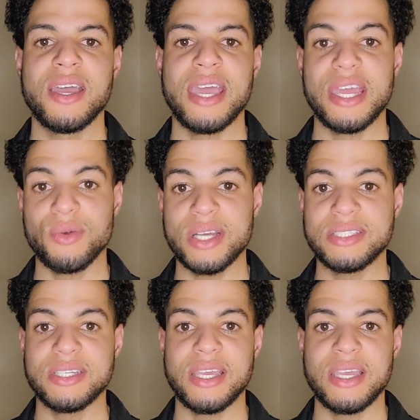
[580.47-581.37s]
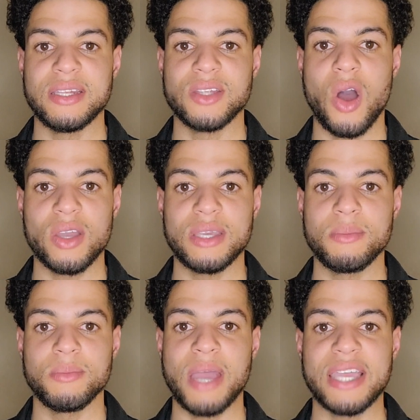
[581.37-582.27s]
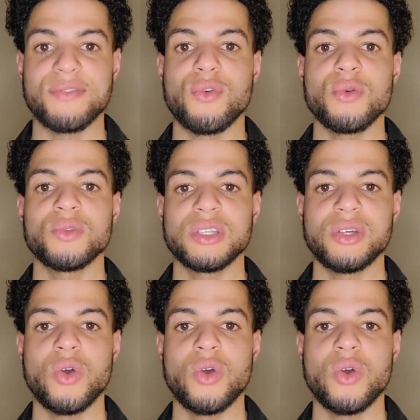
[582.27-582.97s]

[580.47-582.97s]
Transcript: interested in talking back and forth with you,